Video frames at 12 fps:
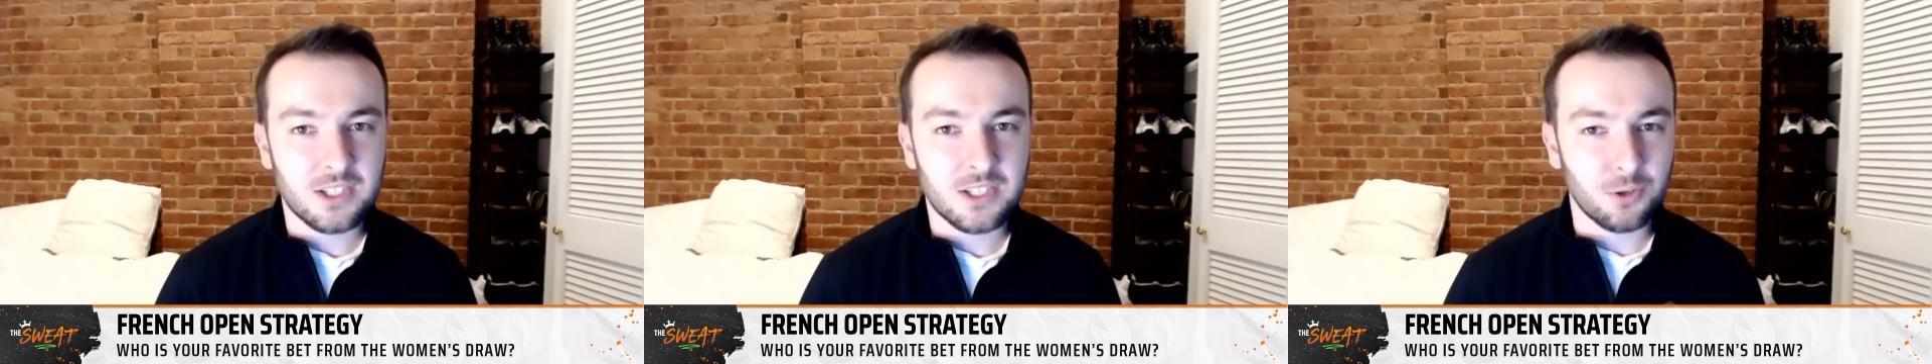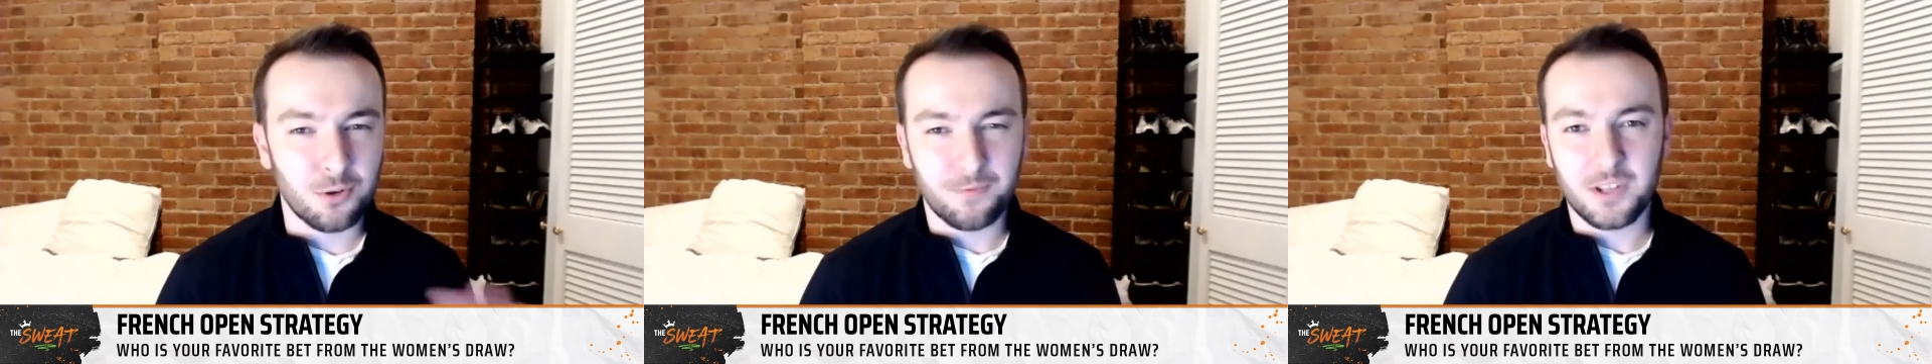It's
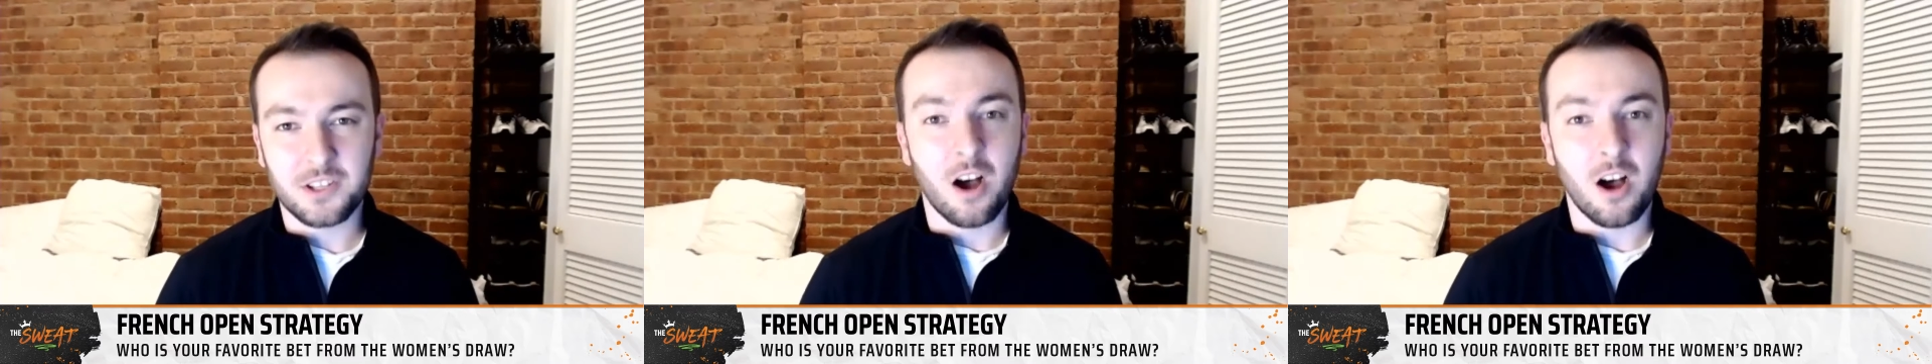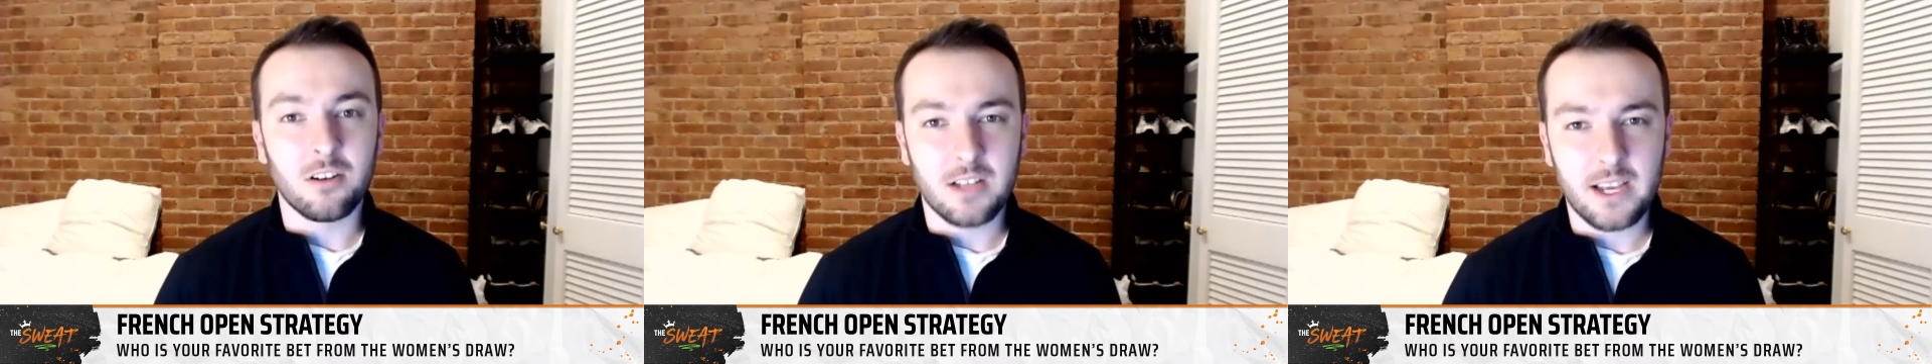sort of
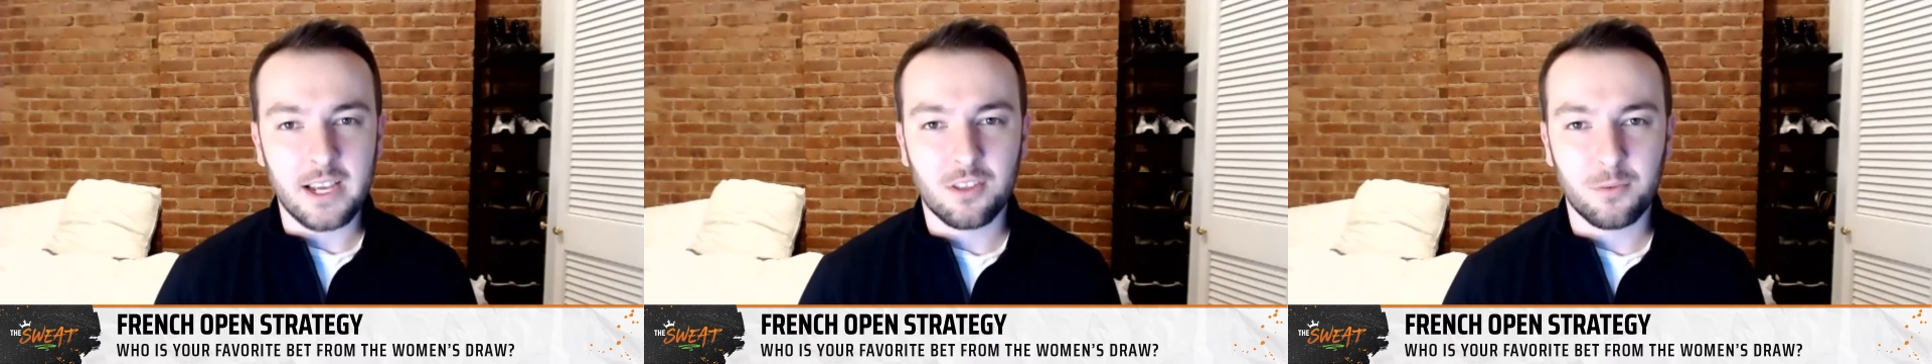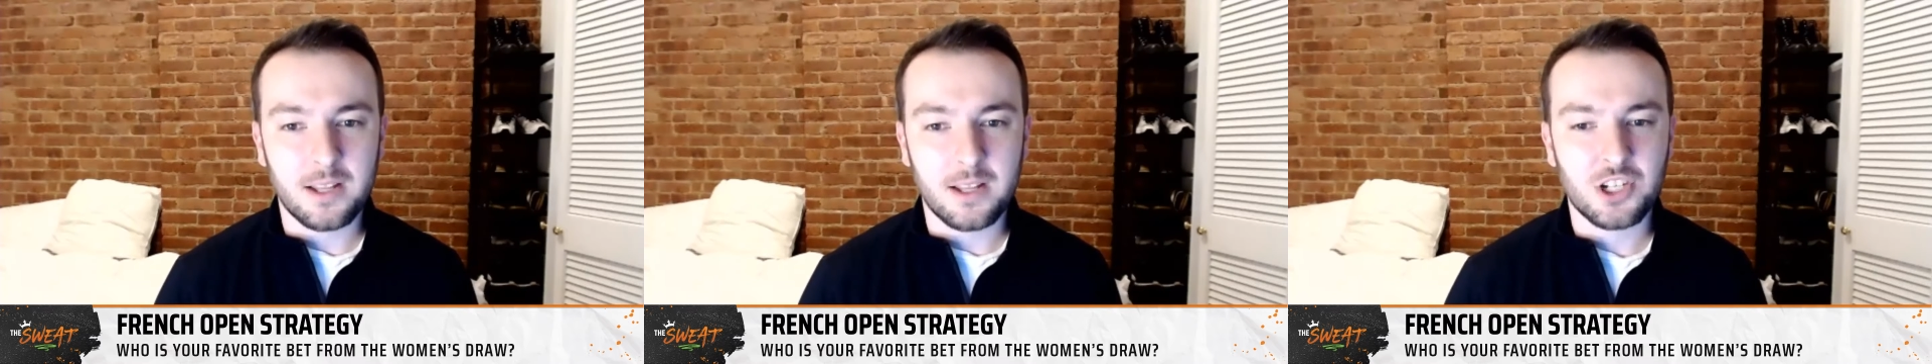Nadal-like,
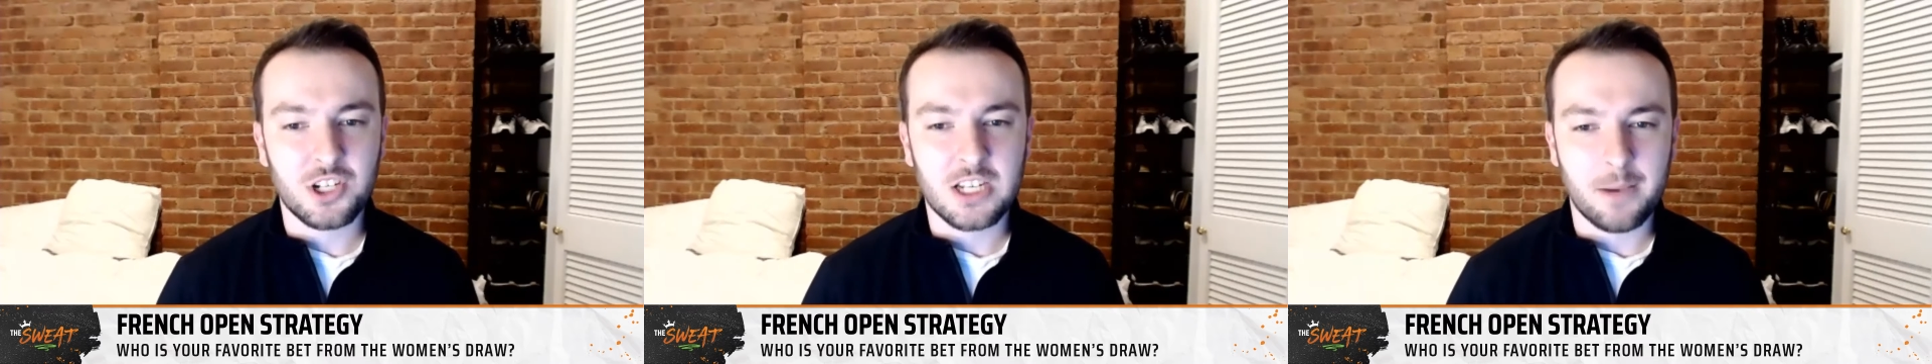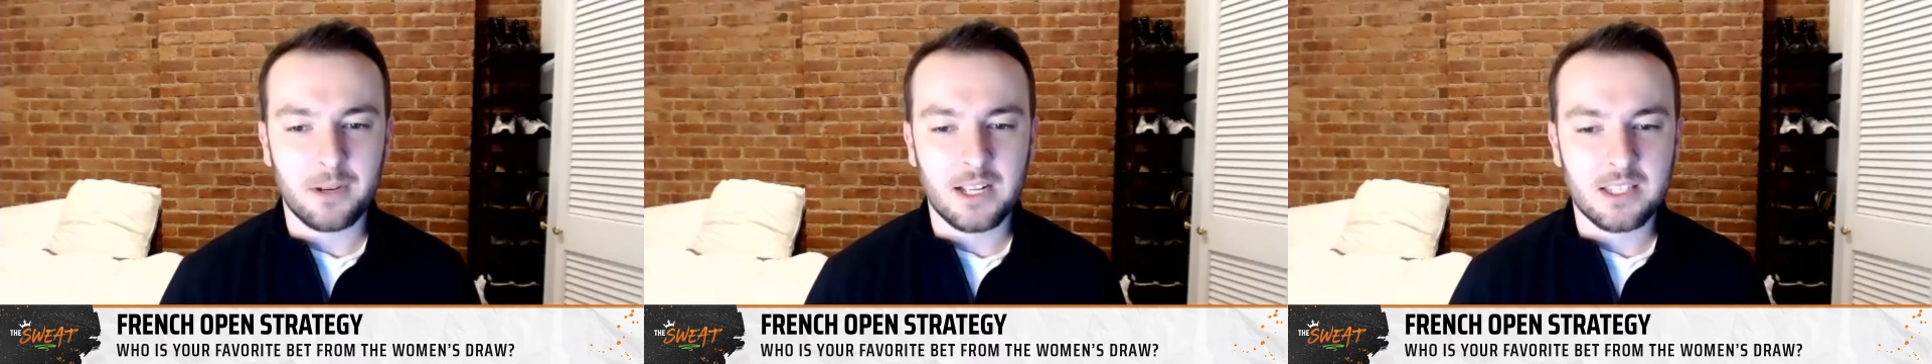the way that she
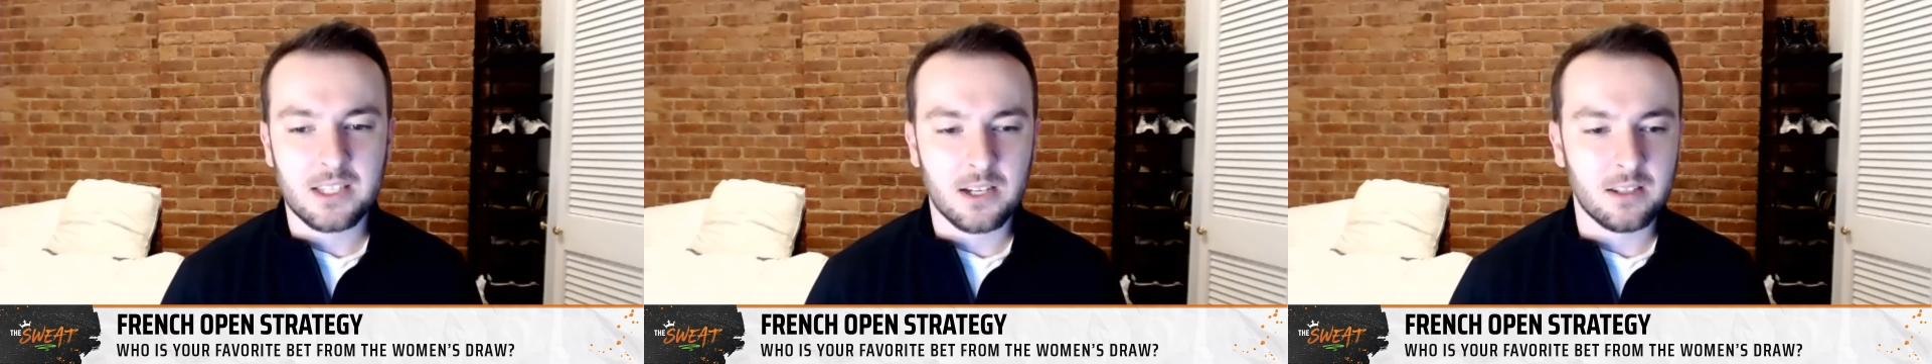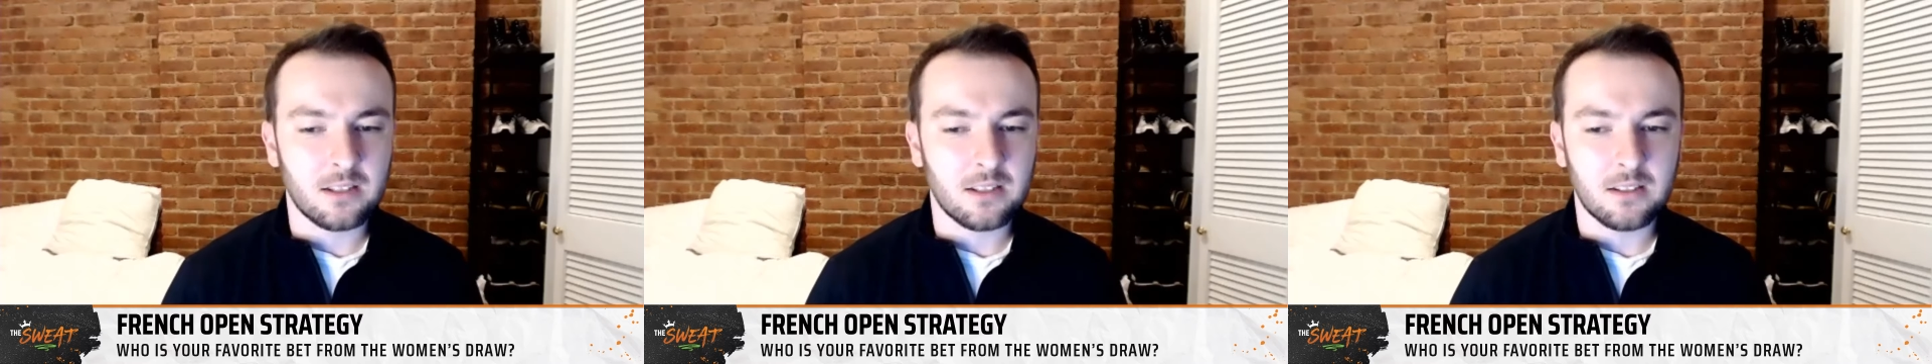dominates
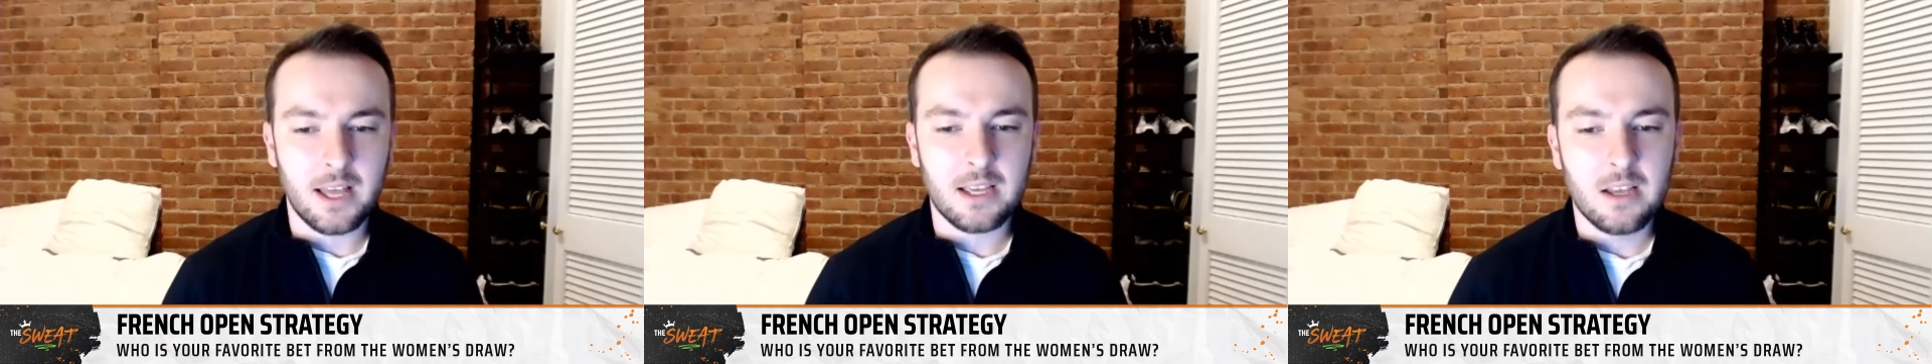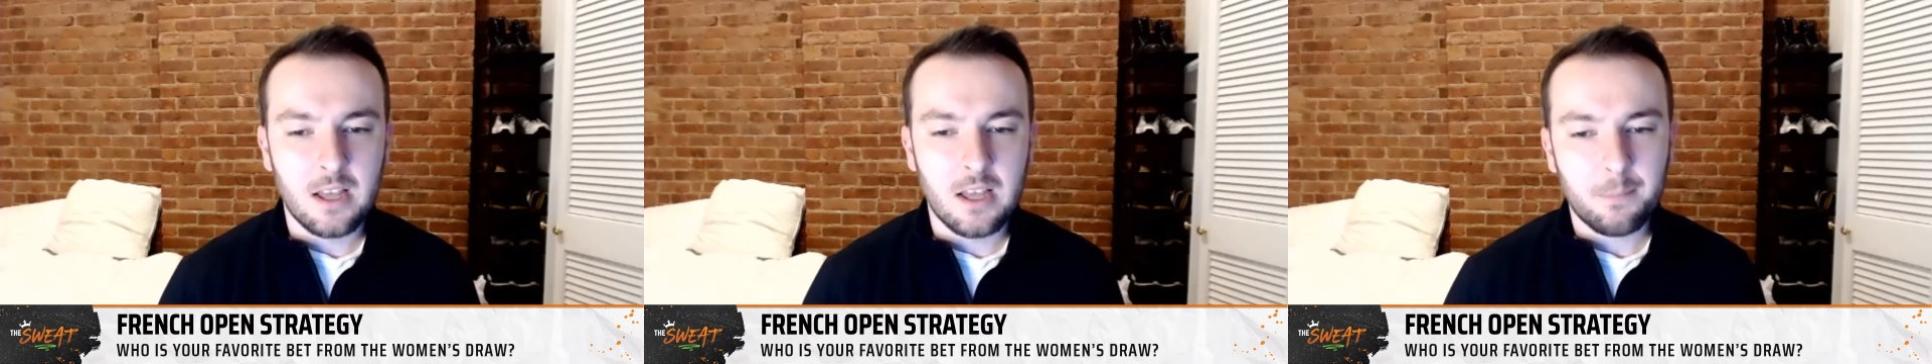on the
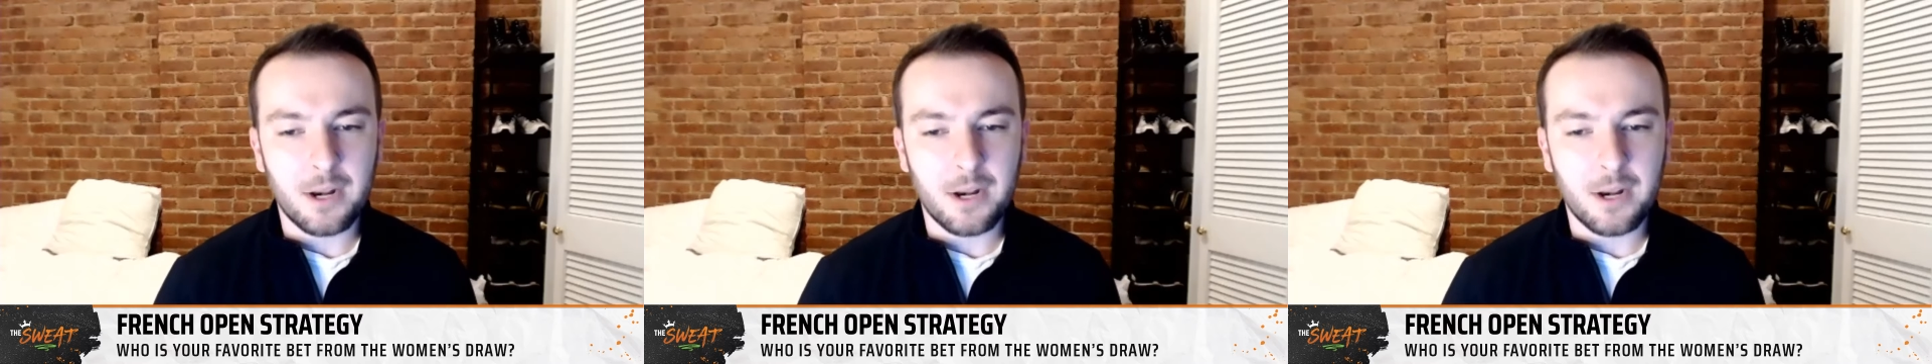clay.